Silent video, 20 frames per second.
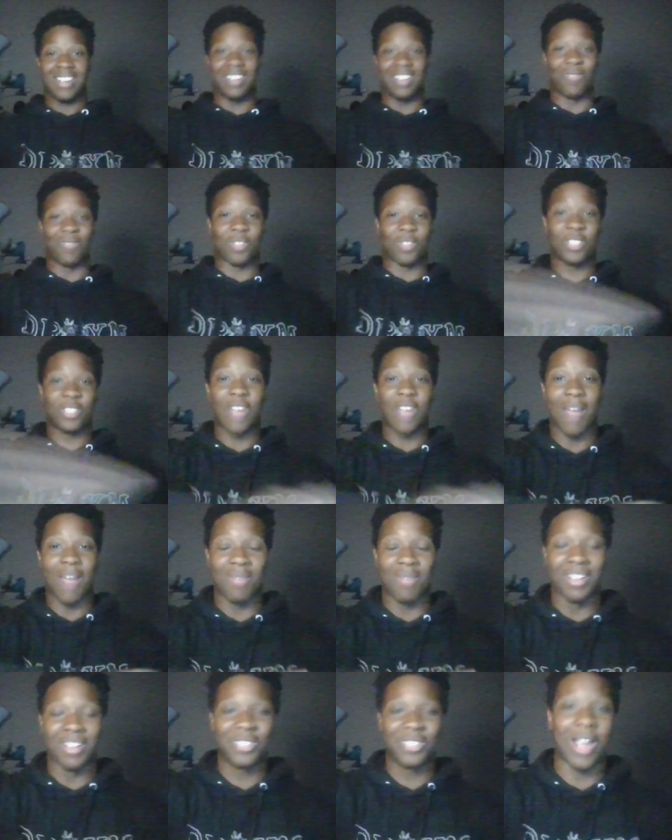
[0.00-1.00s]
scrap
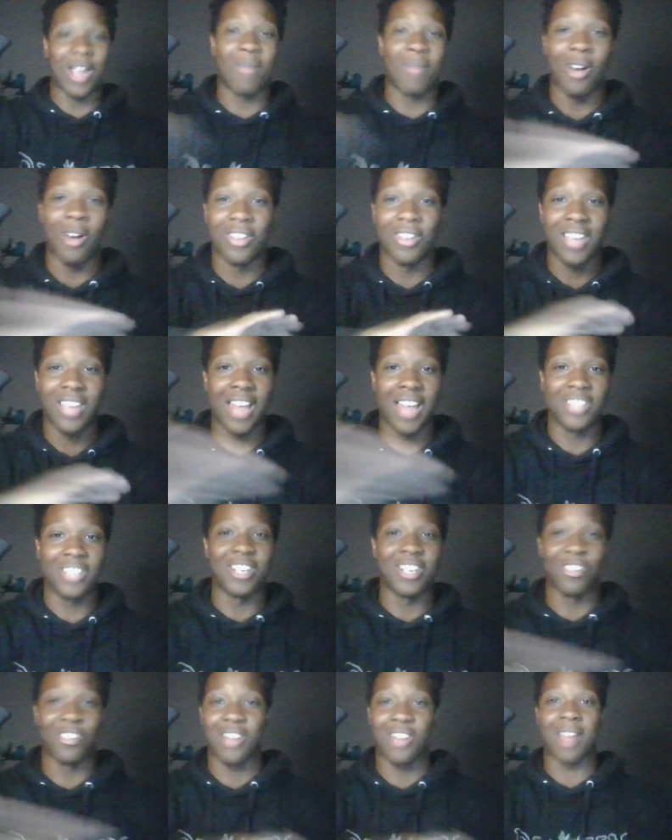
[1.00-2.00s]
scrap all the Kylie
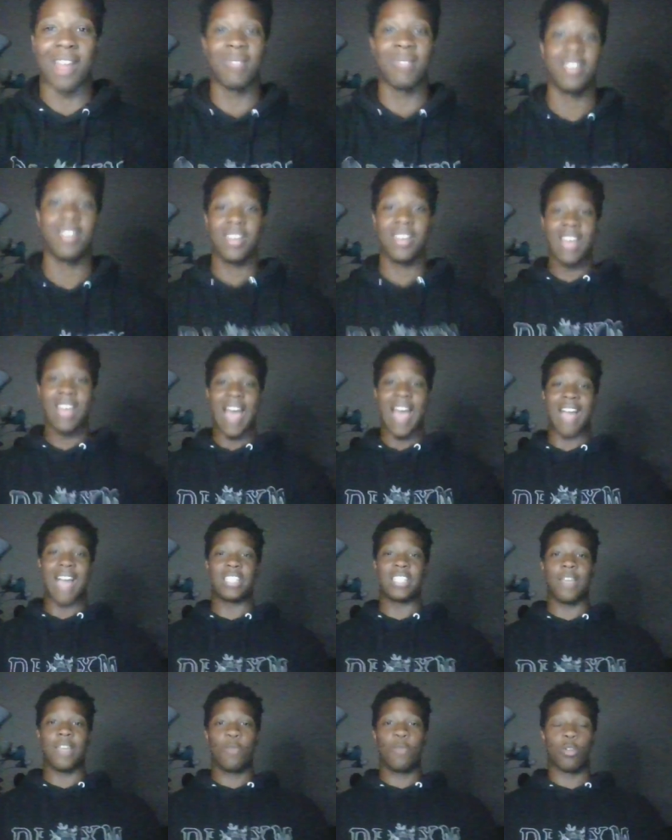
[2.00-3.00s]
Jenner crap. I
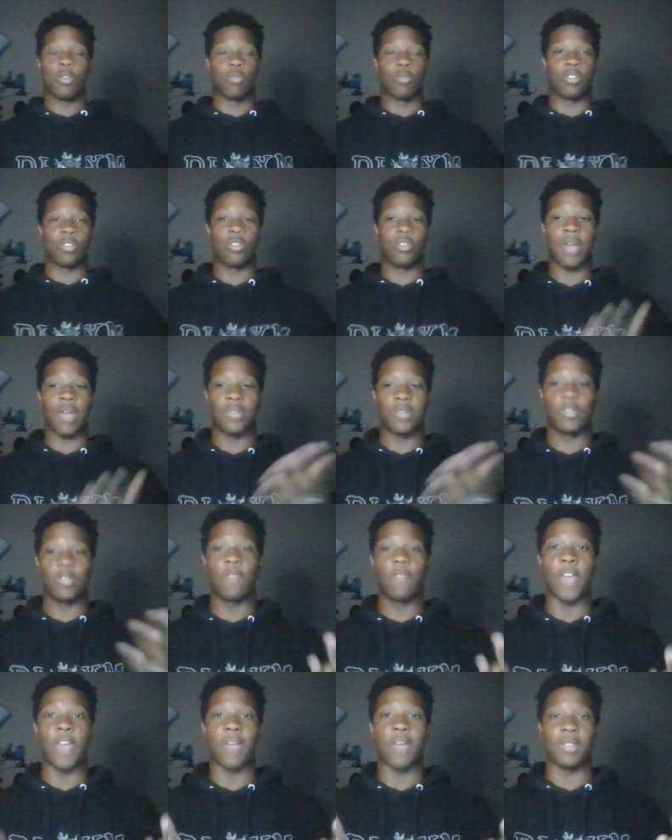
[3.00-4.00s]
said for when you have two
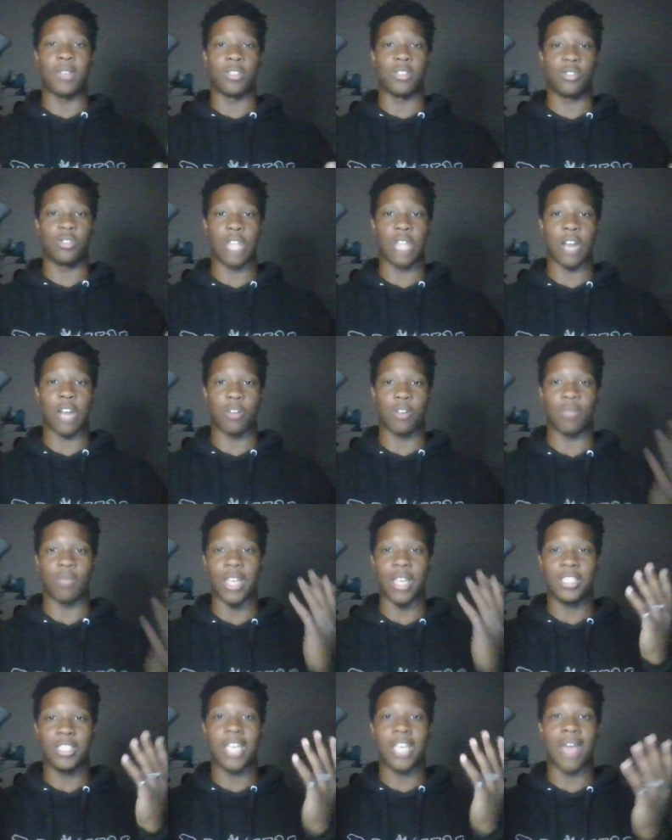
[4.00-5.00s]
families that are
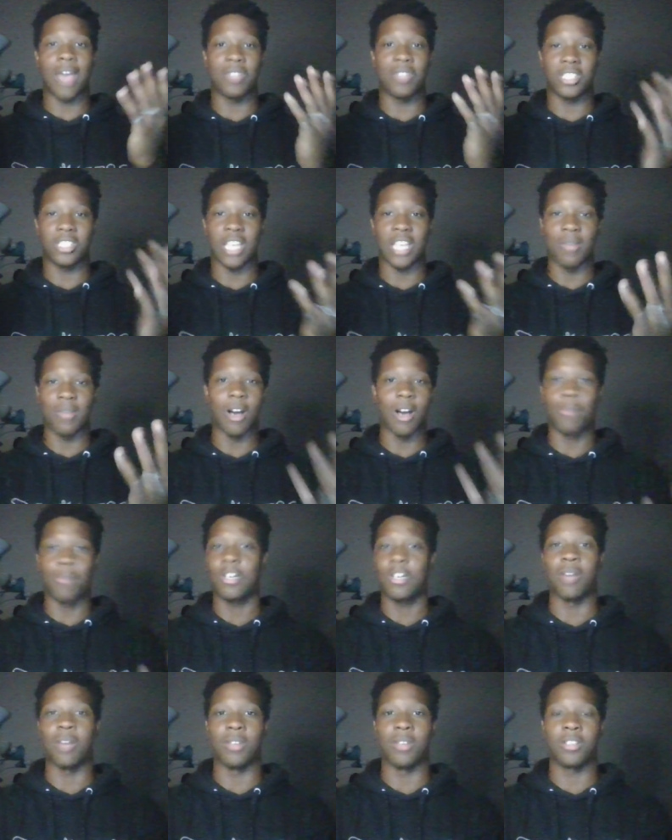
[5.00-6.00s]
basically have the same
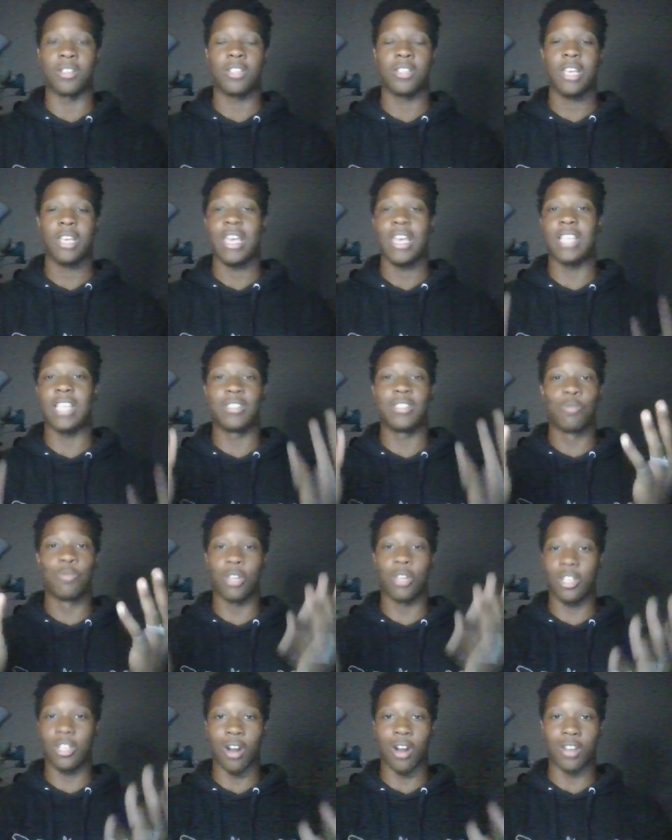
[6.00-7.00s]
upcomings, it's
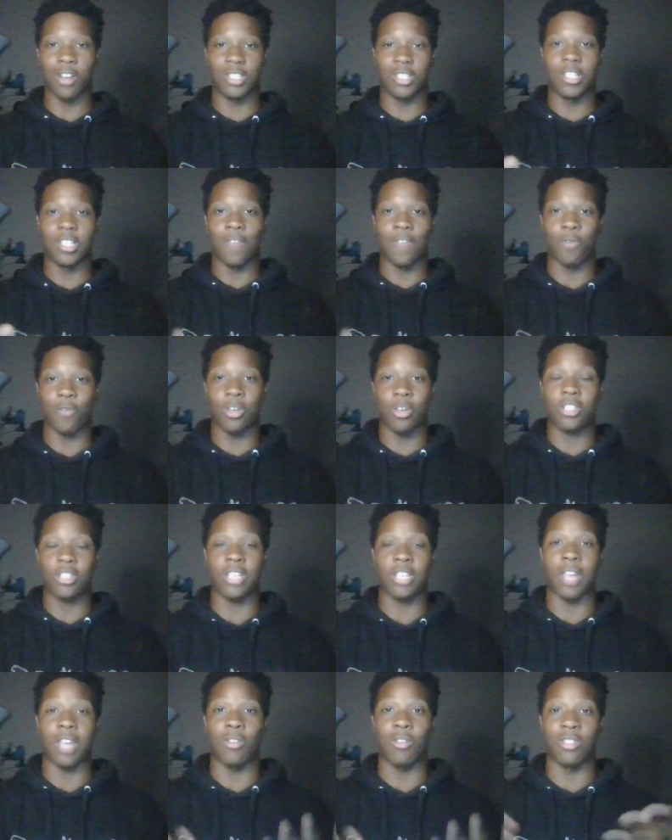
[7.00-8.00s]
really hard to
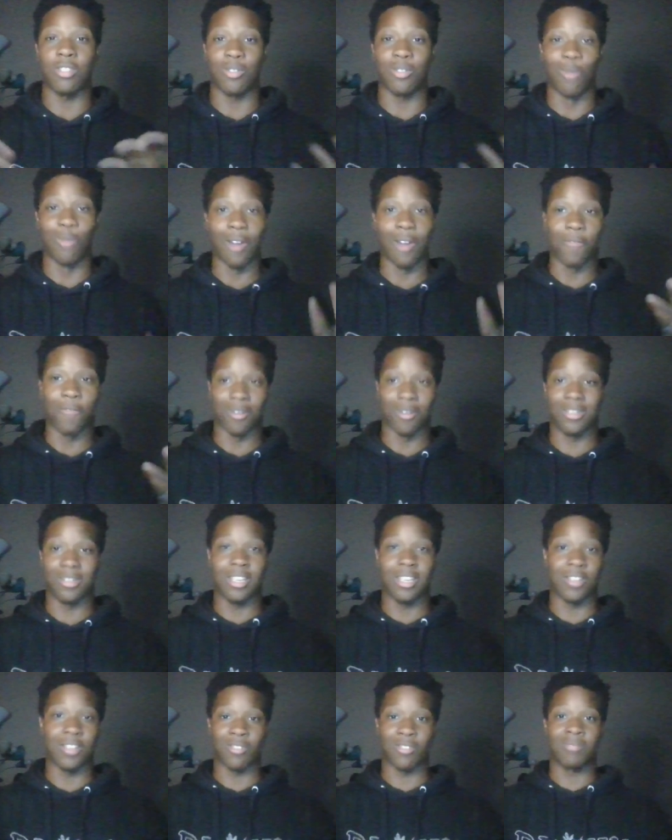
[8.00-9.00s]
differentiate the one from
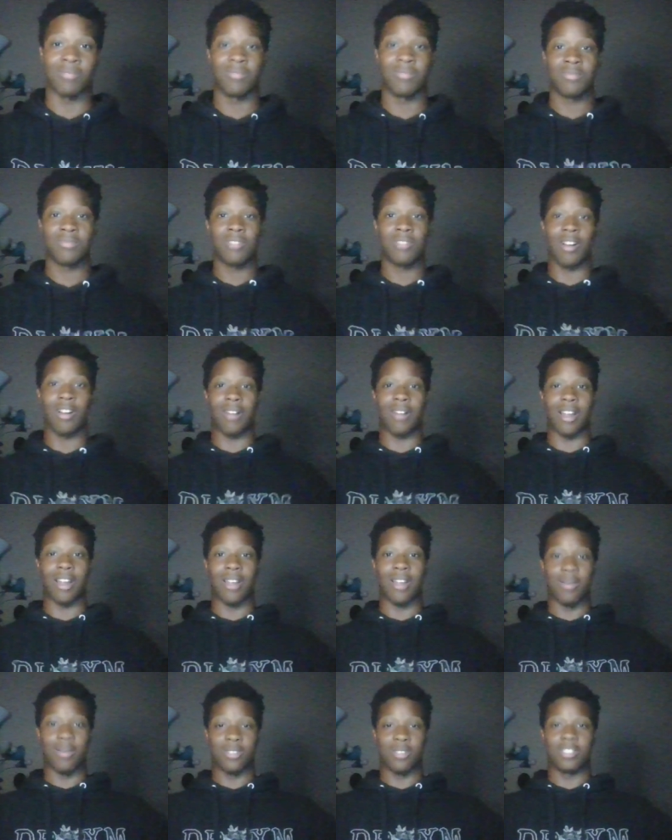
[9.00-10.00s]
the other. All right,
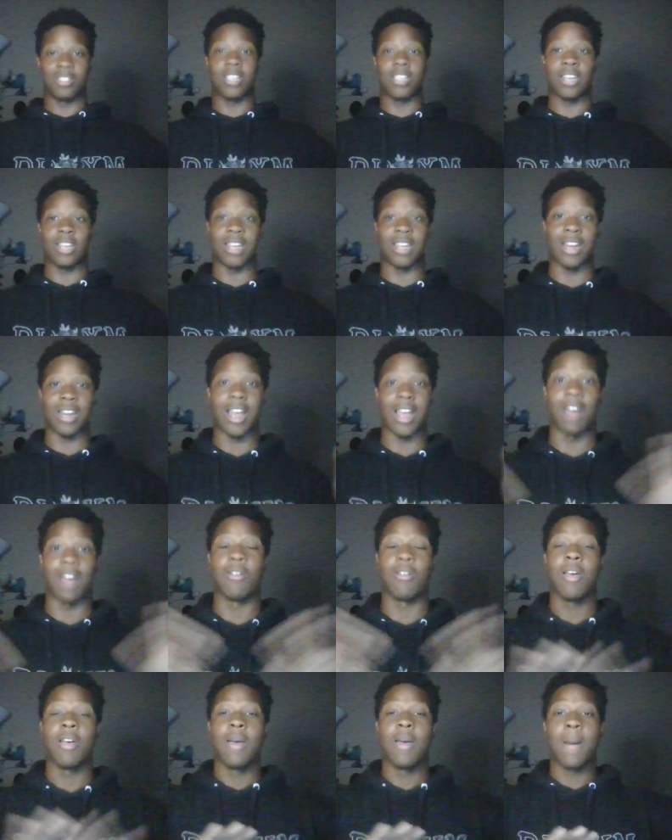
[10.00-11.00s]
I'm just saying that now.
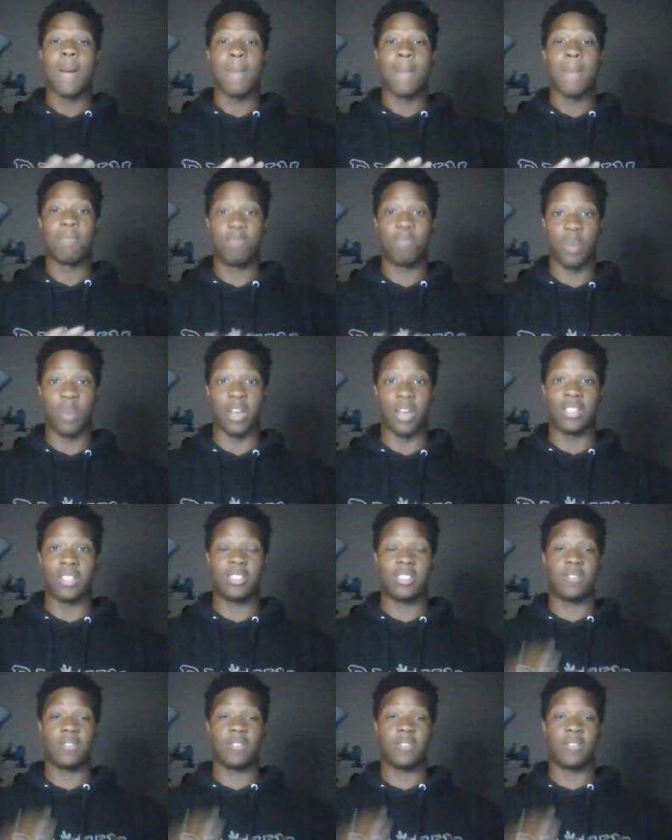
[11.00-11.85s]
But